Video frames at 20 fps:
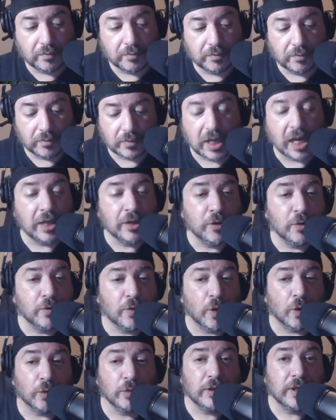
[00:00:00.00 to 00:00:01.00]

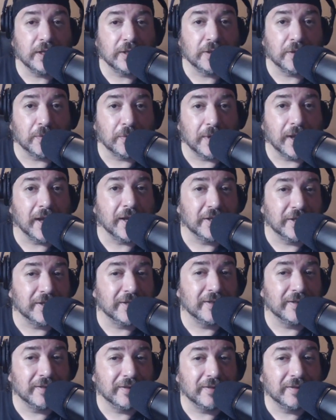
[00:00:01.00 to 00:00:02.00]
cultist
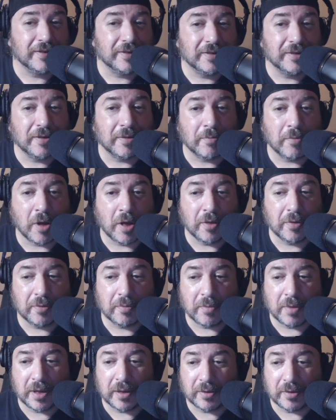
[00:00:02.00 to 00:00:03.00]
location, the
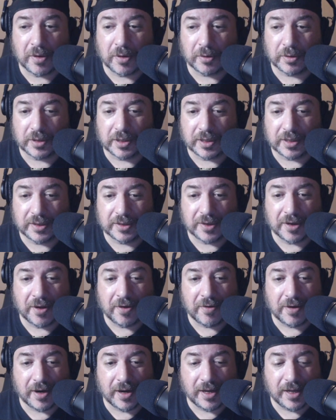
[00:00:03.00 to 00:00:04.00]
Mothman cultist.
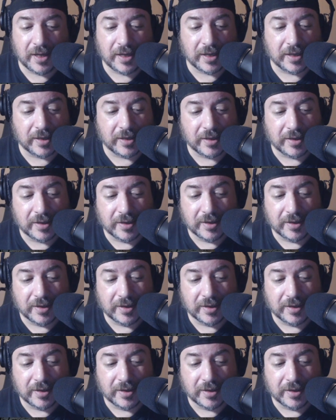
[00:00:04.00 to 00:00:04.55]
All right,